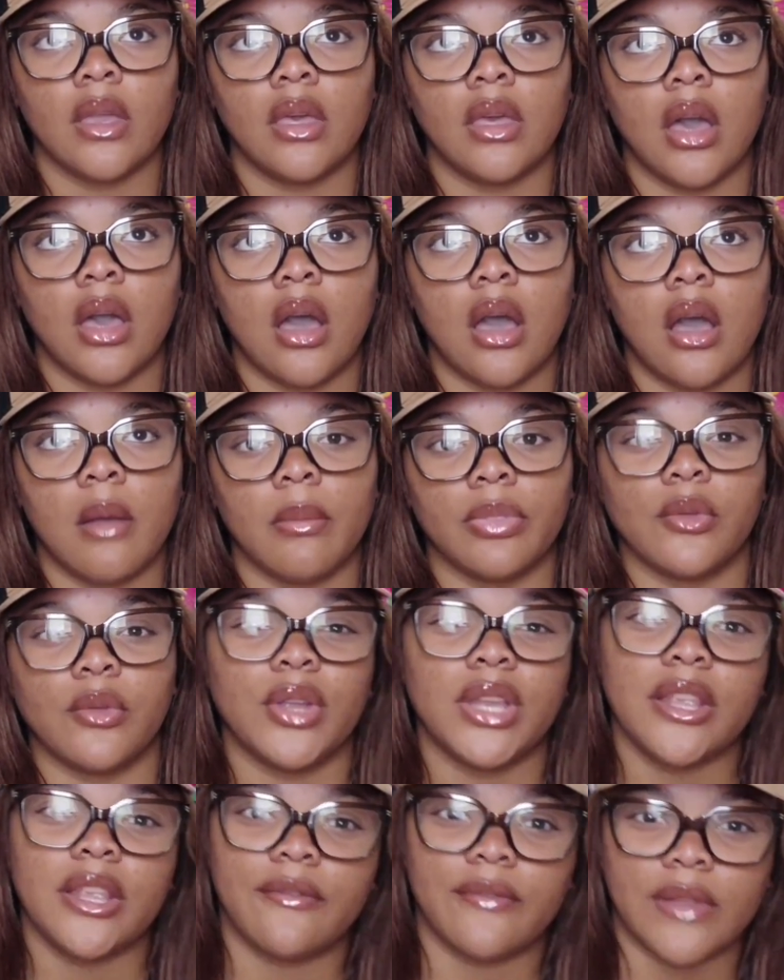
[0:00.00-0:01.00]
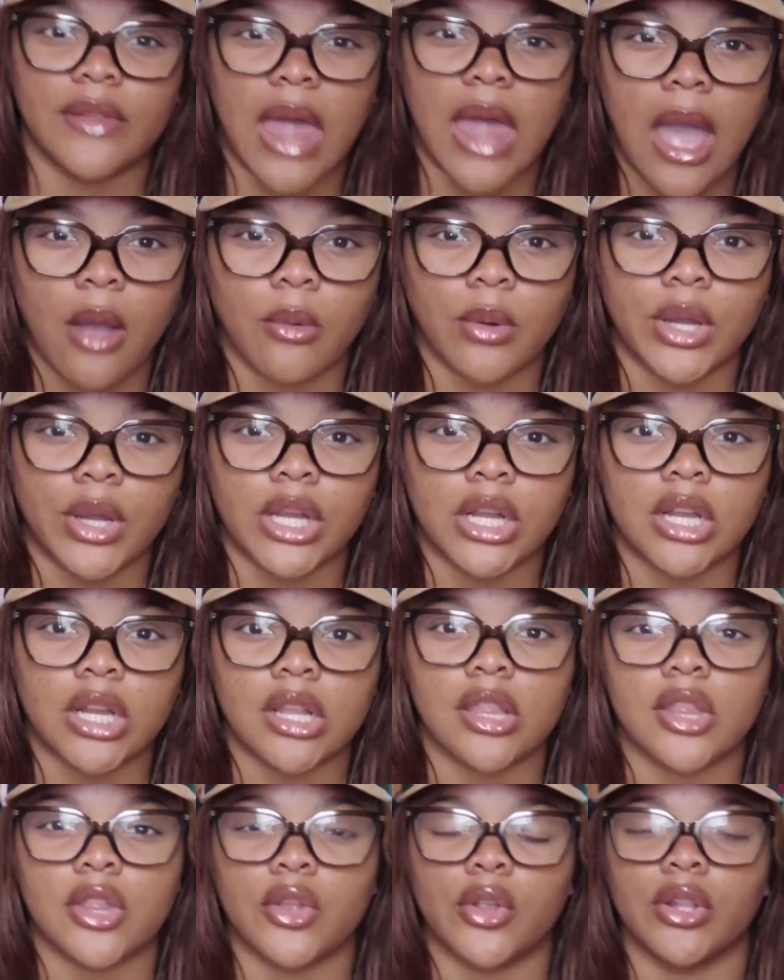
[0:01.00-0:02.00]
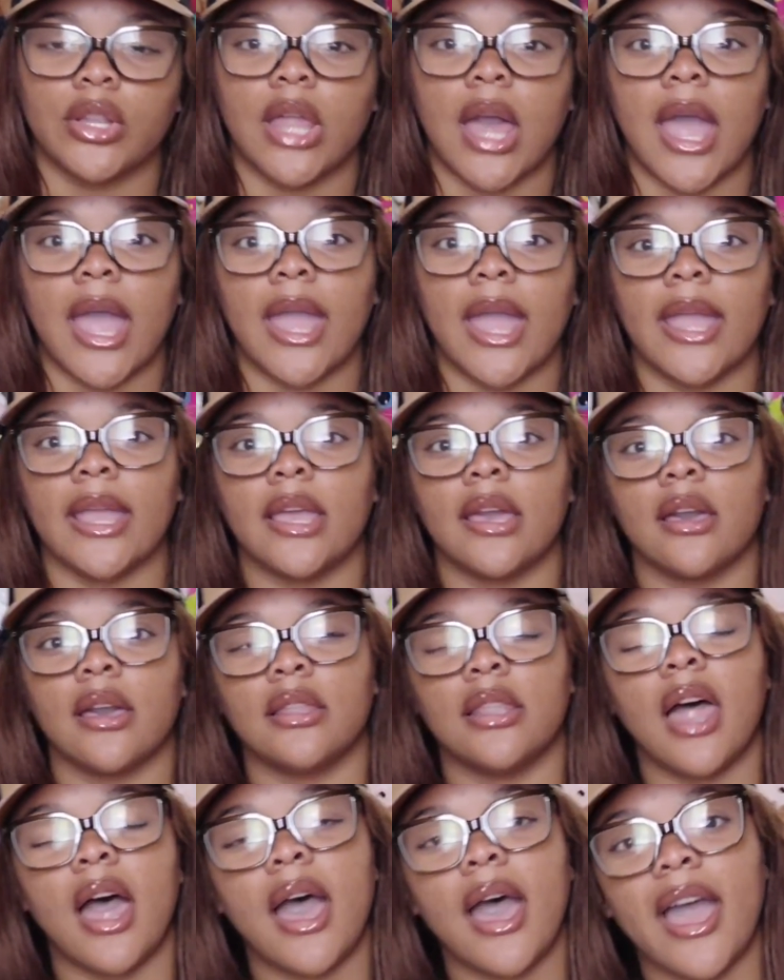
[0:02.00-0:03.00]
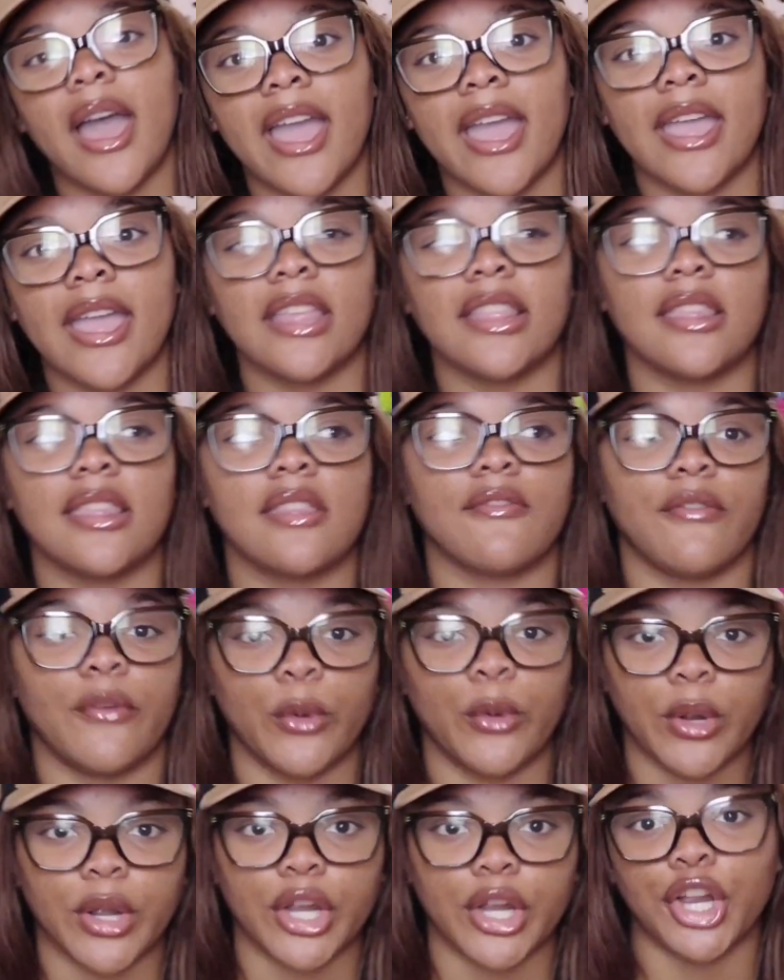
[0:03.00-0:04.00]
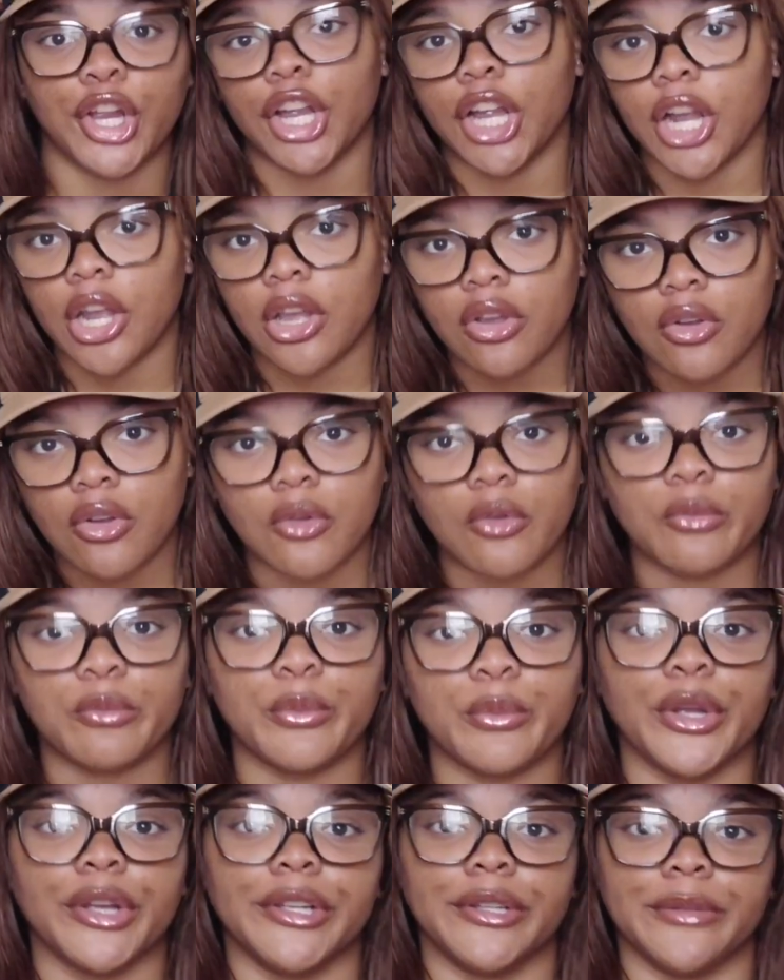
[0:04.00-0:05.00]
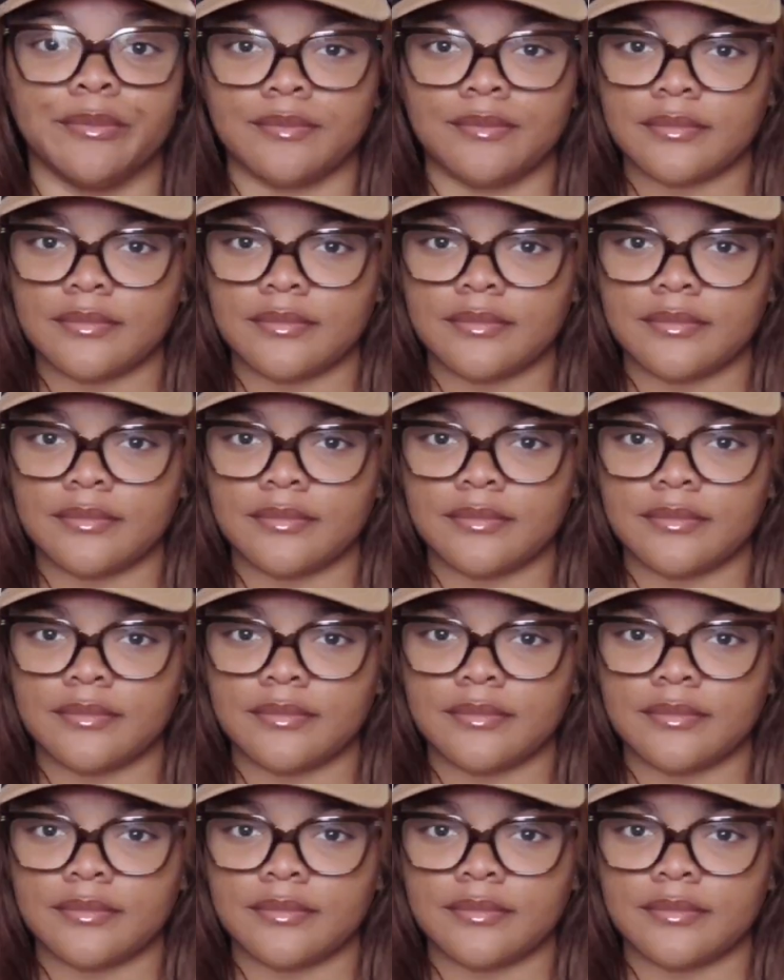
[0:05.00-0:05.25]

3D flowers or like lines for chrome or